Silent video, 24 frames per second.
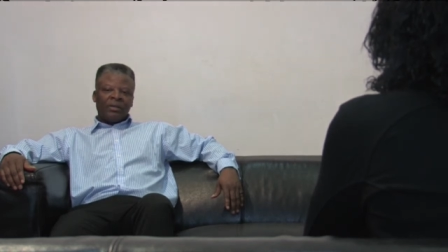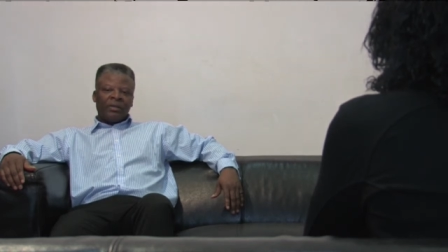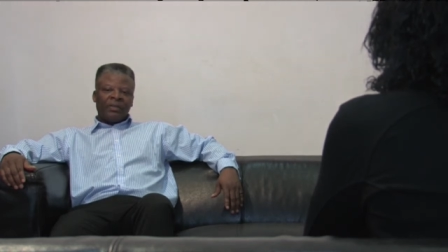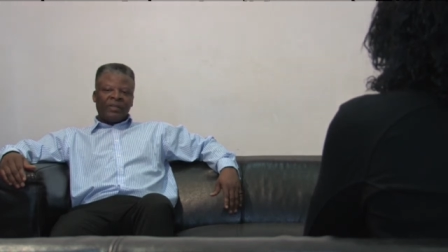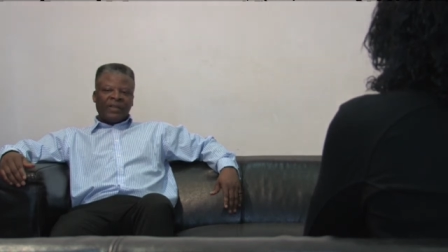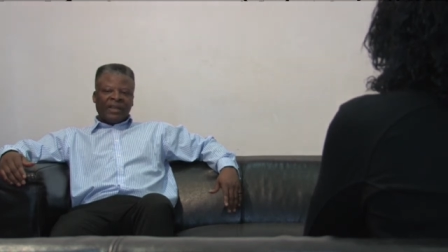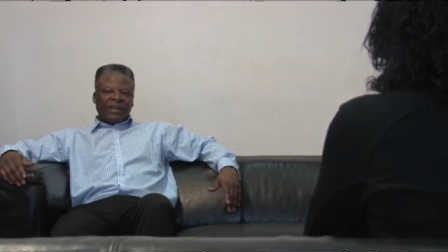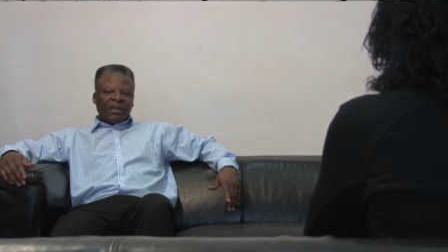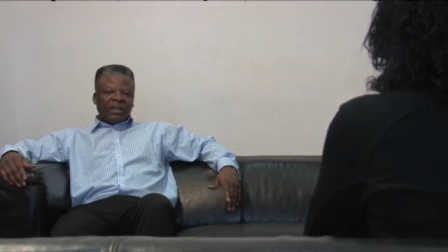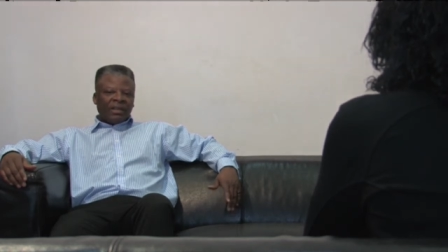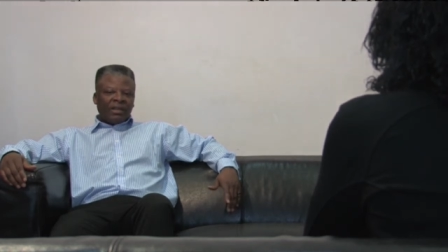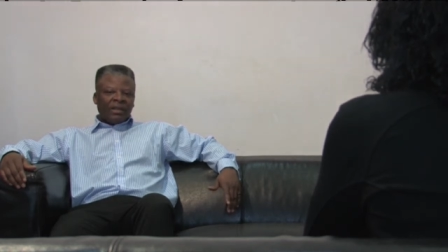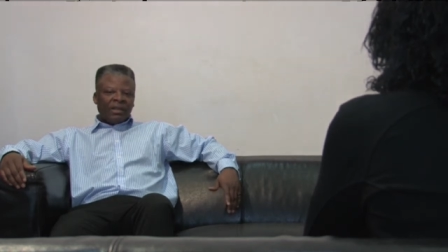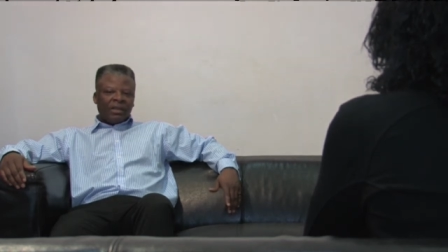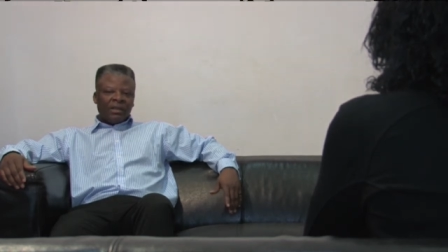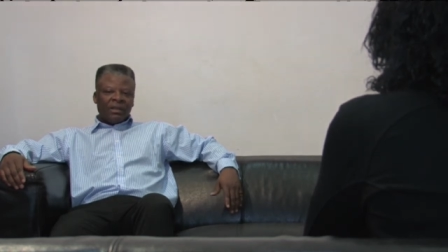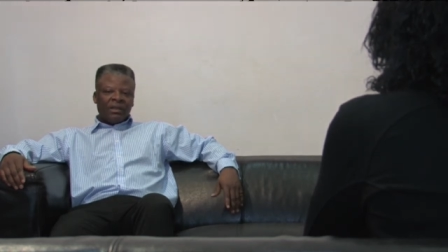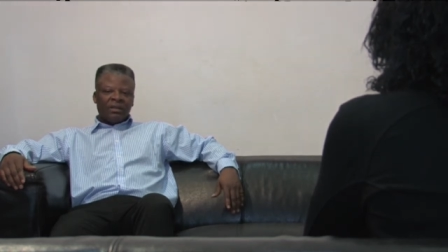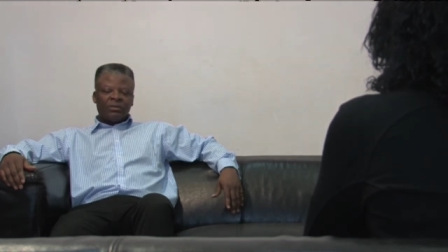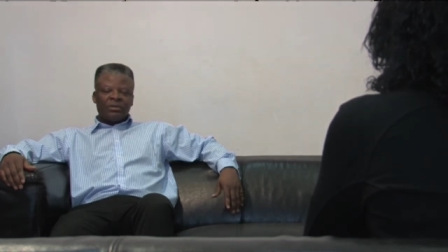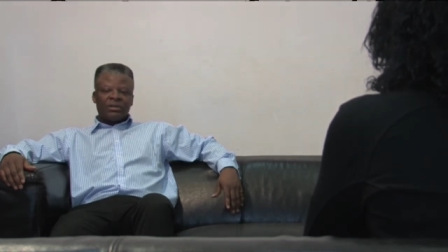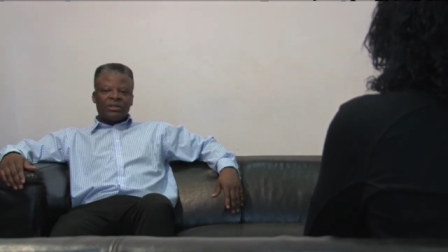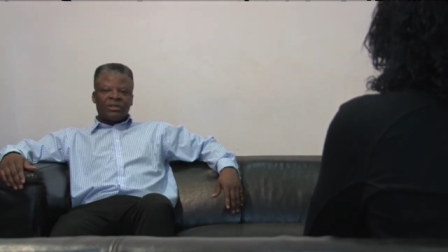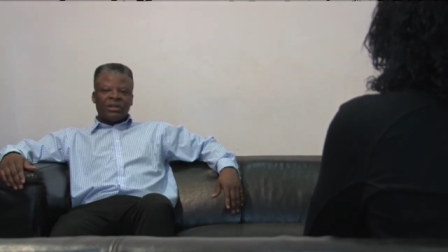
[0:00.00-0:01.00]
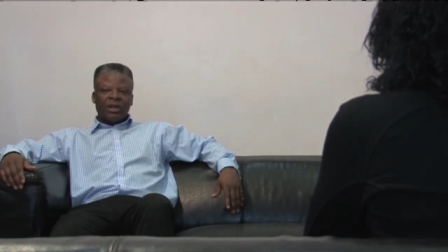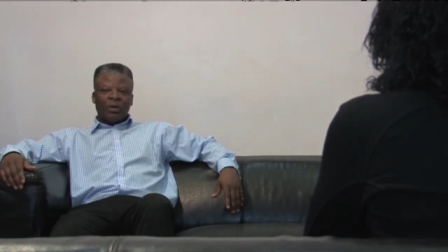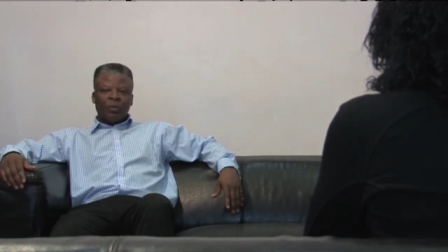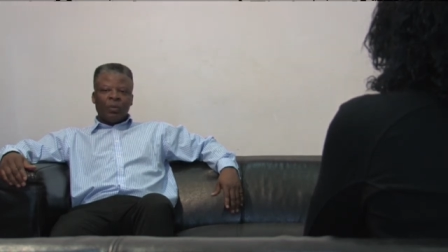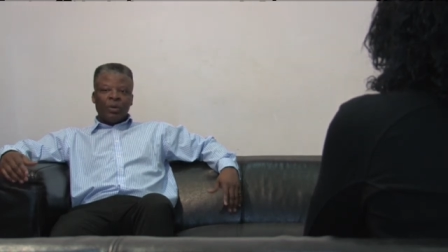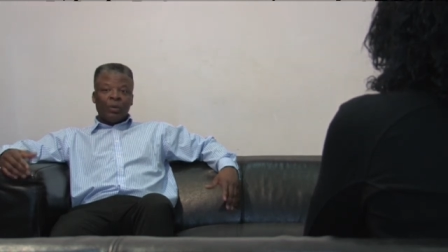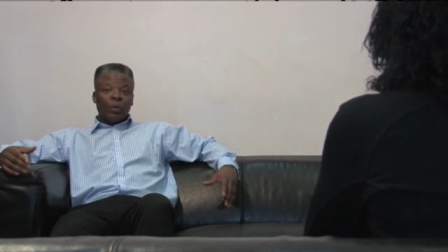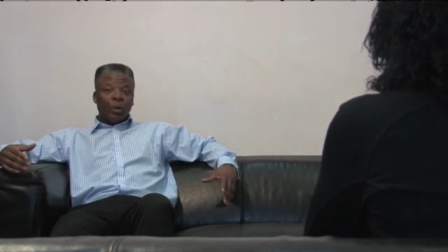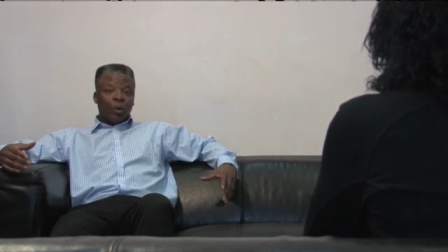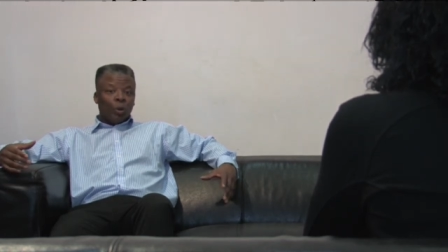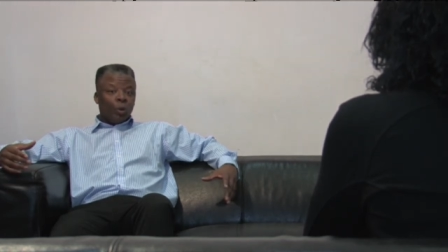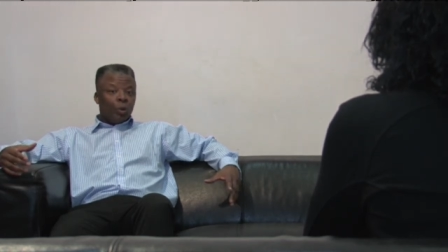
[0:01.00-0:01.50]
thinking was that
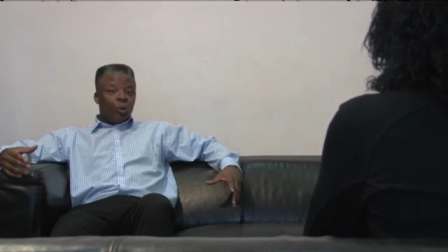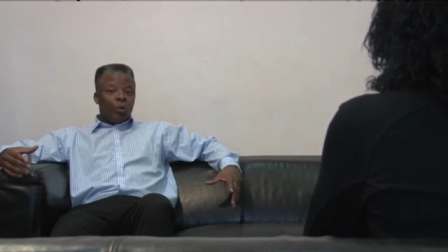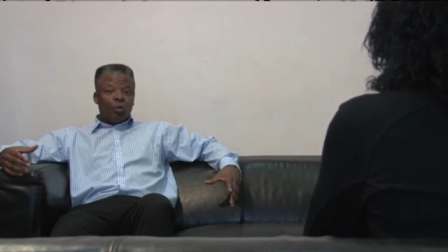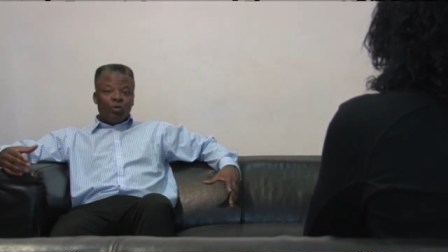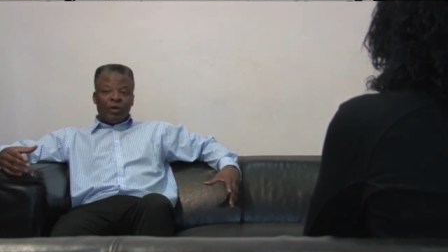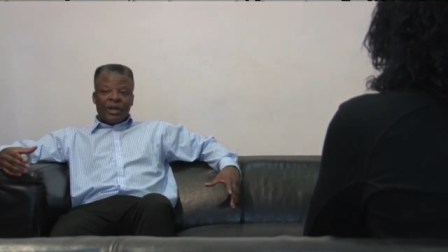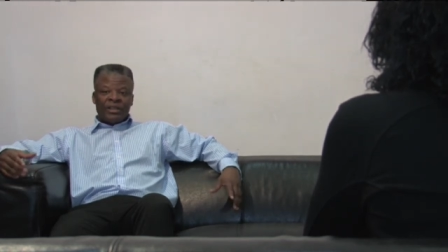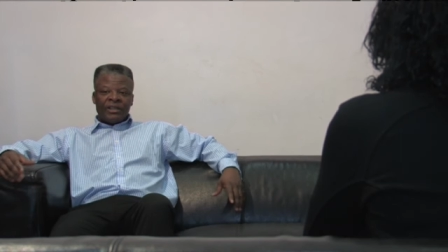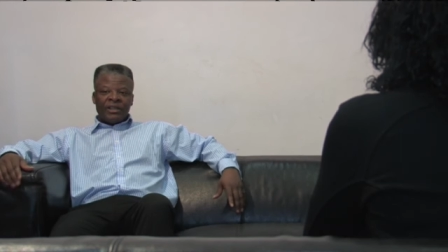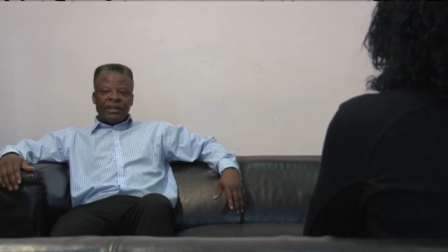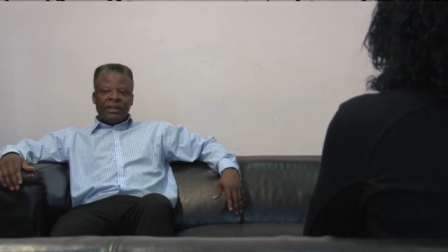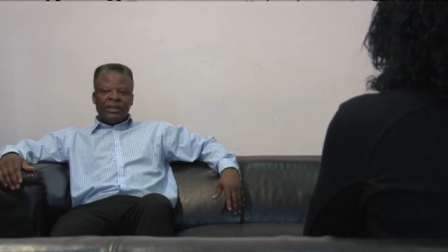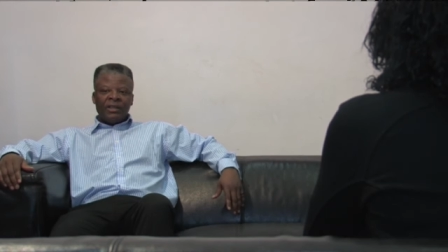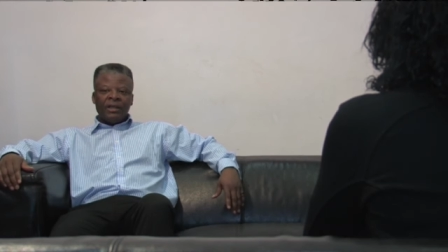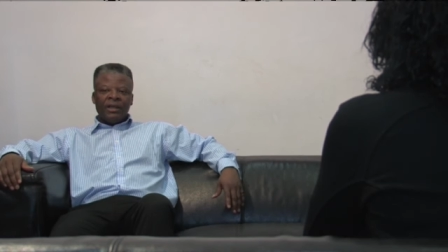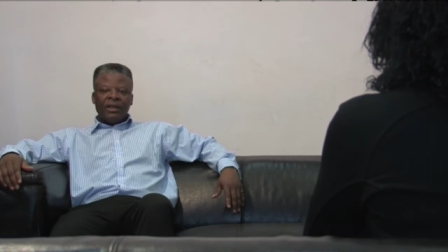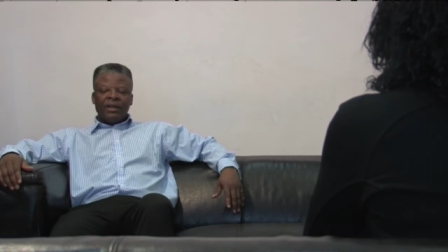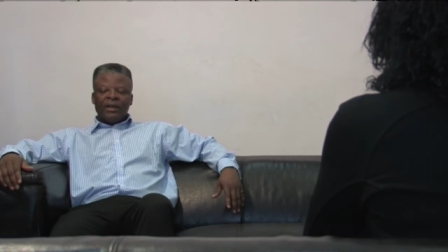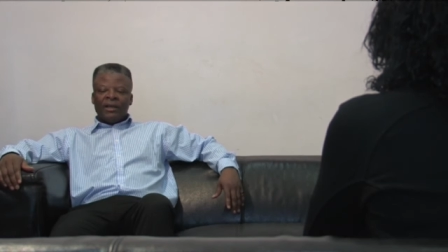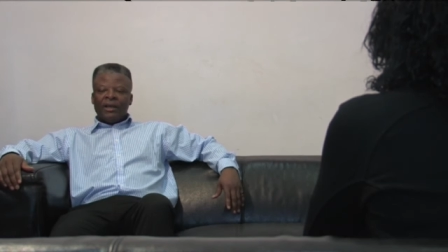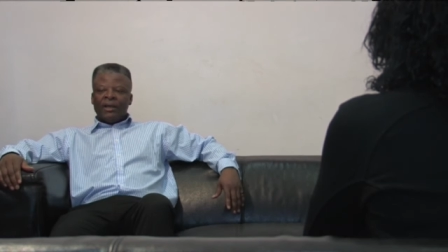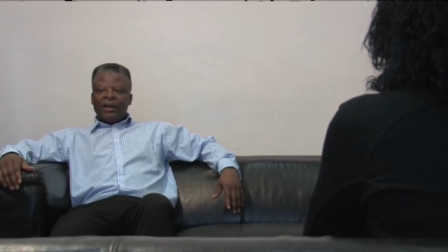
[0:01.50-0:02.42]
we were all ready